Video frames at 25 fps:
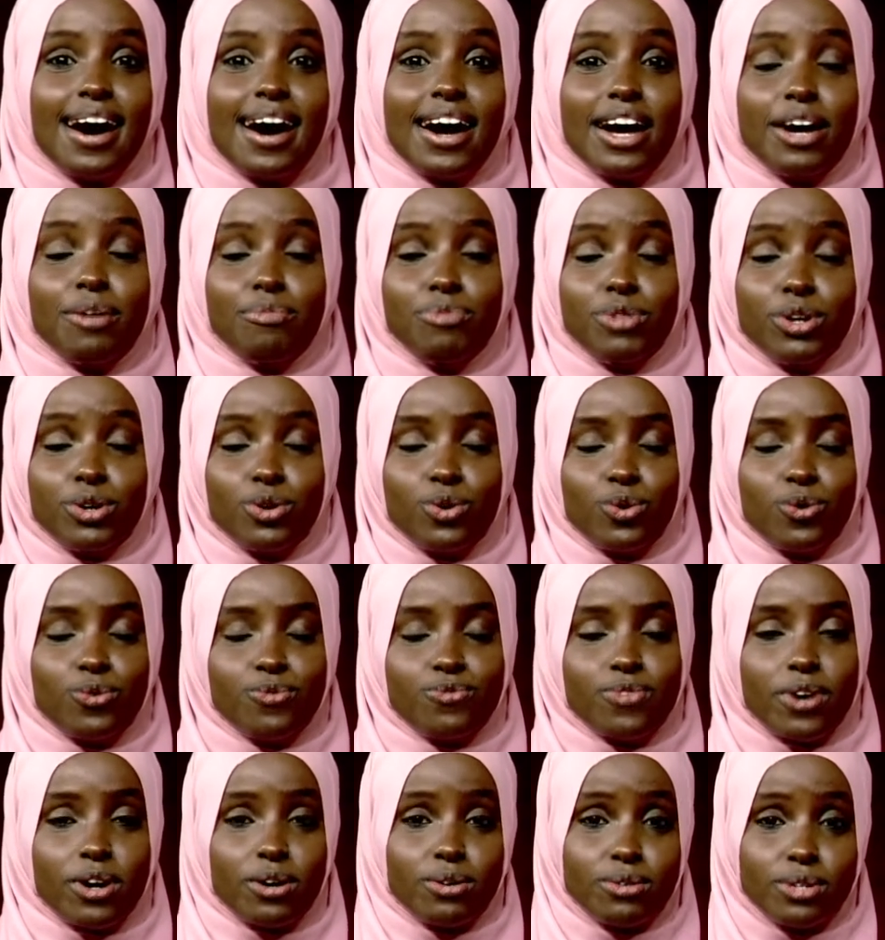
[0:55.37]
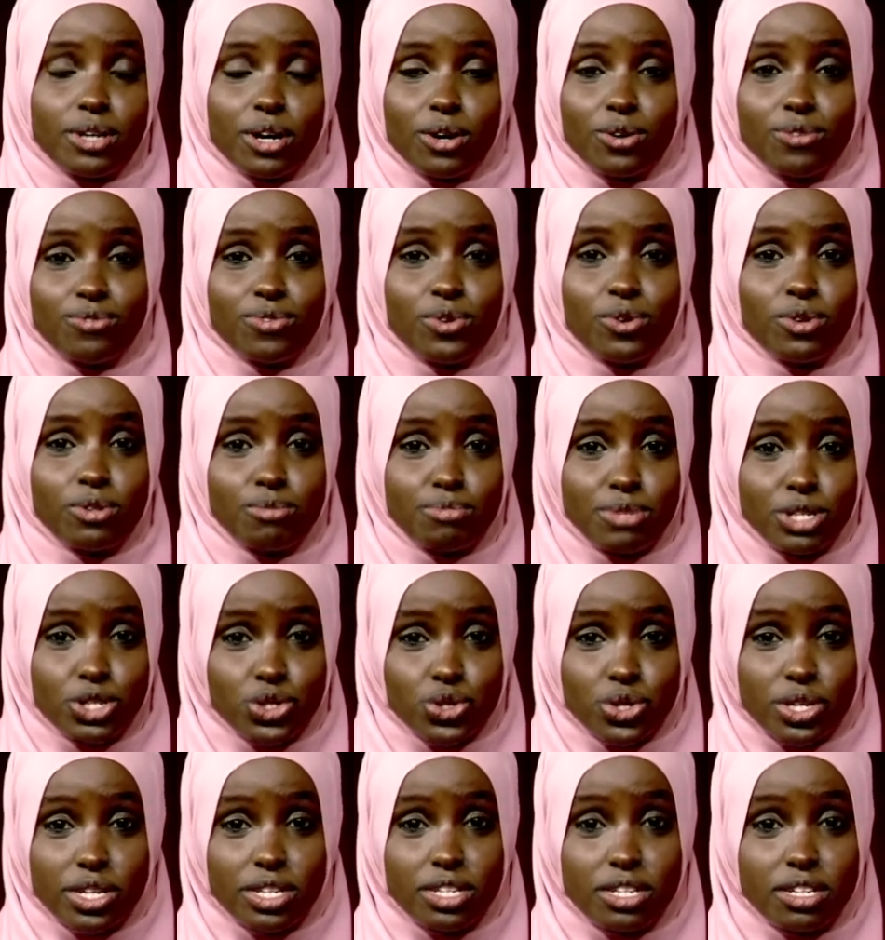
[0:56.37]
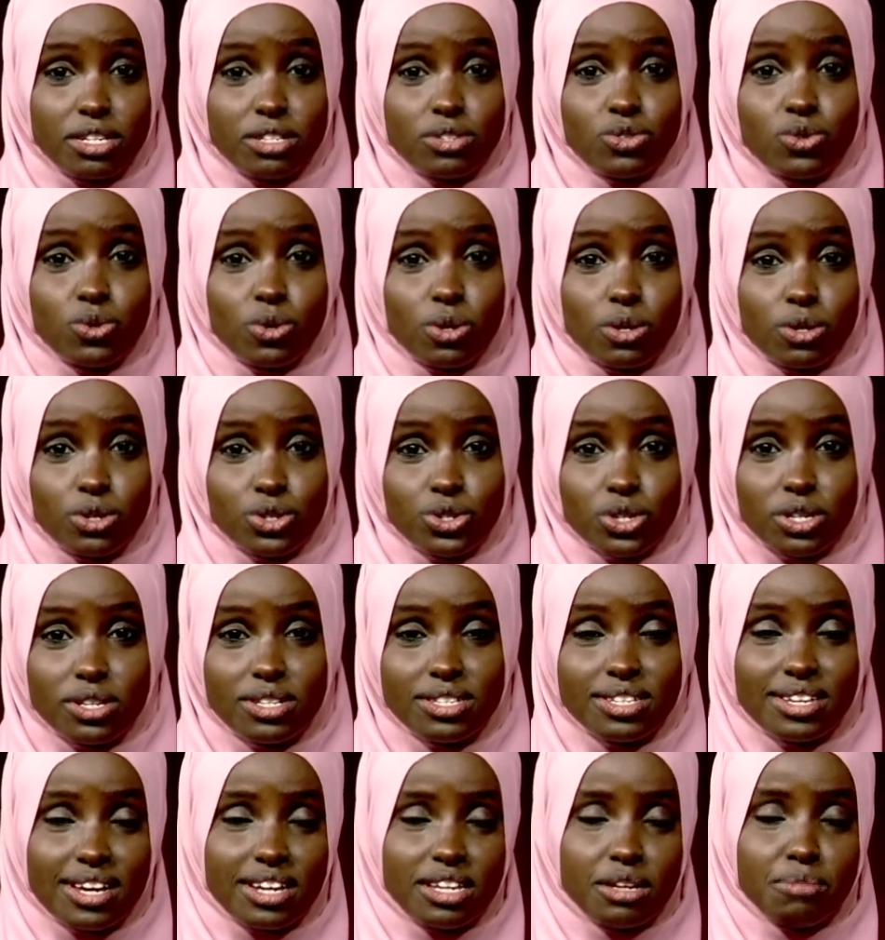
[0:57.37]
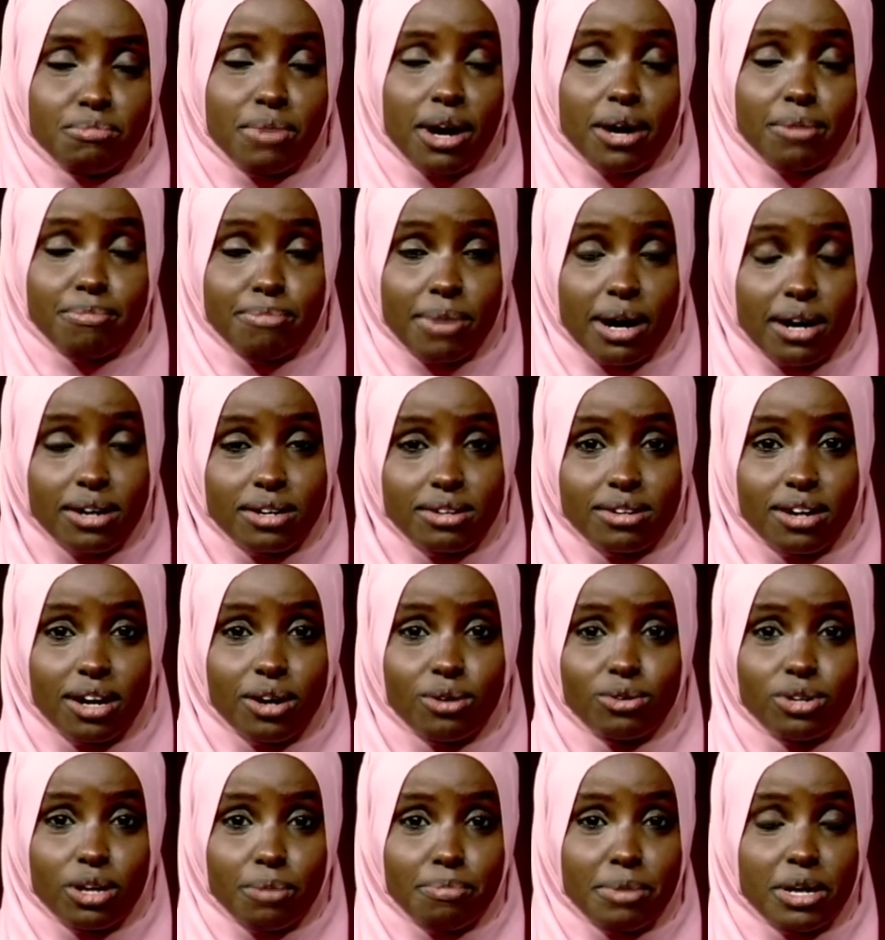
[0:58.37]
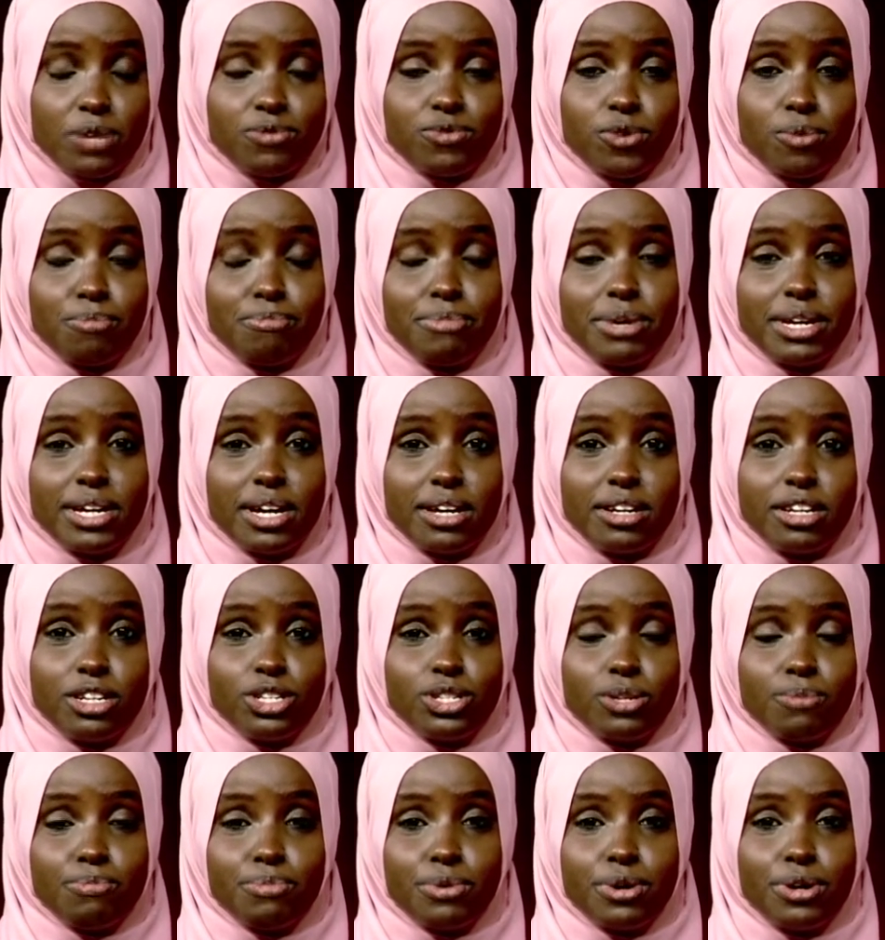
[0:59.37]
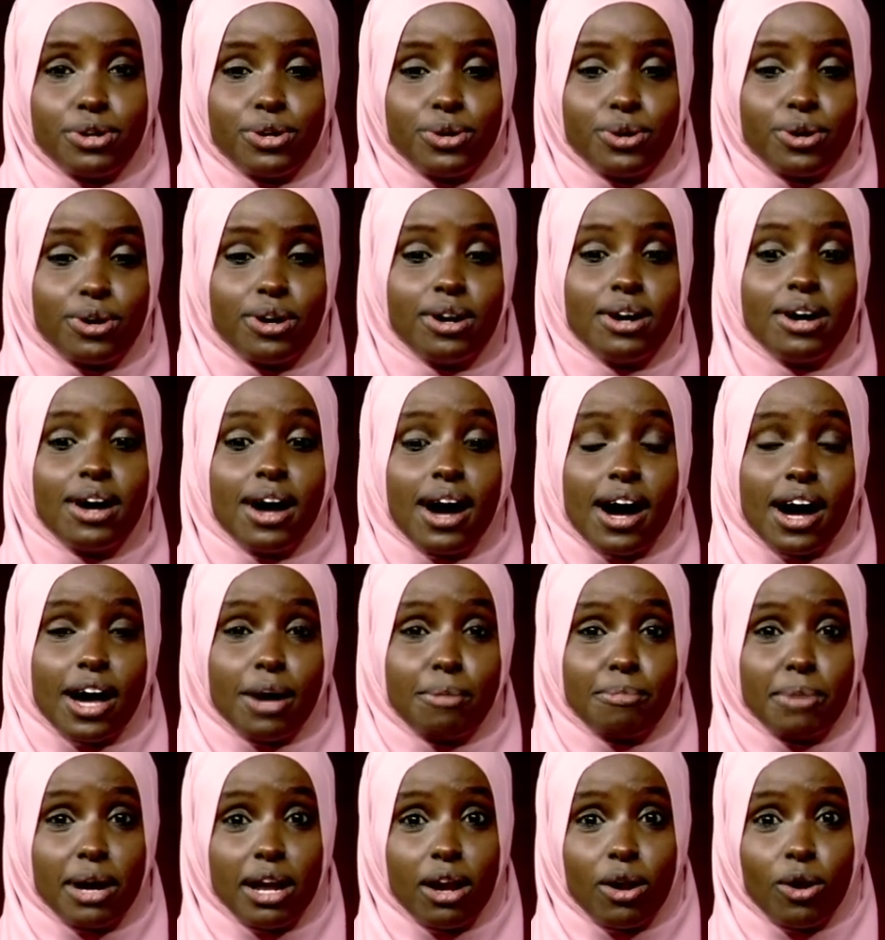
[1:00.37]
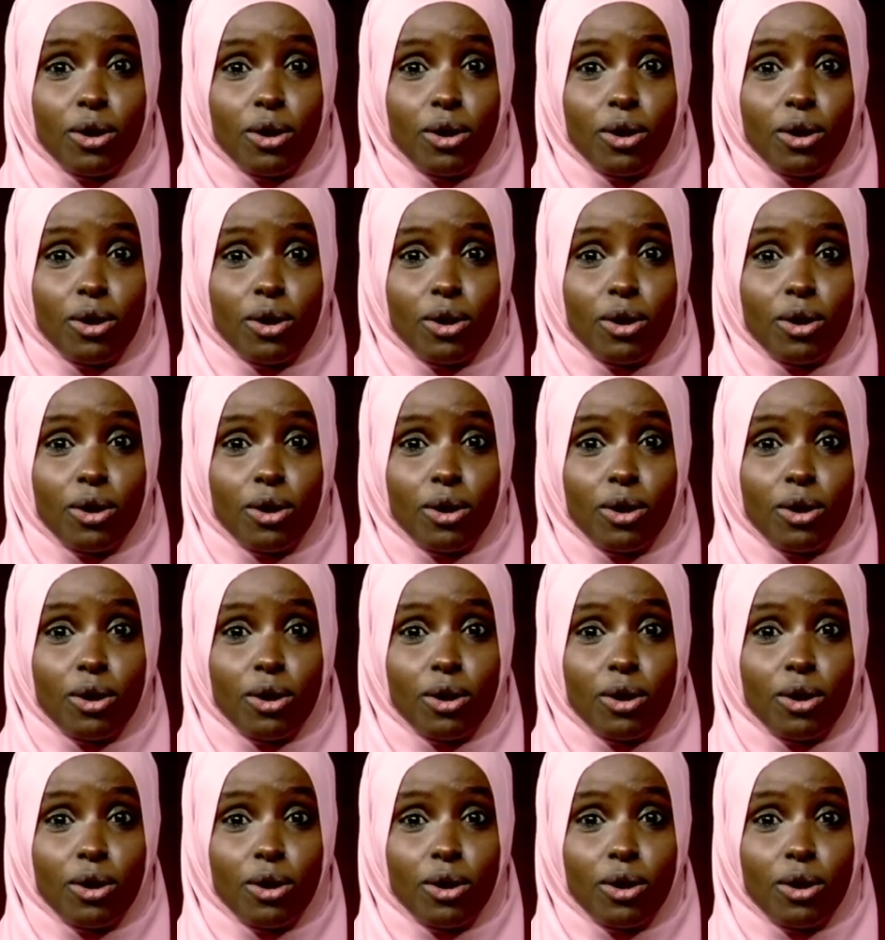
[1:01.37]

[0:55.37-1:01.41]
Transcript: I am the co-founder of Holby Training Solutions. And in my background, apart from being an entrepreneur, I am a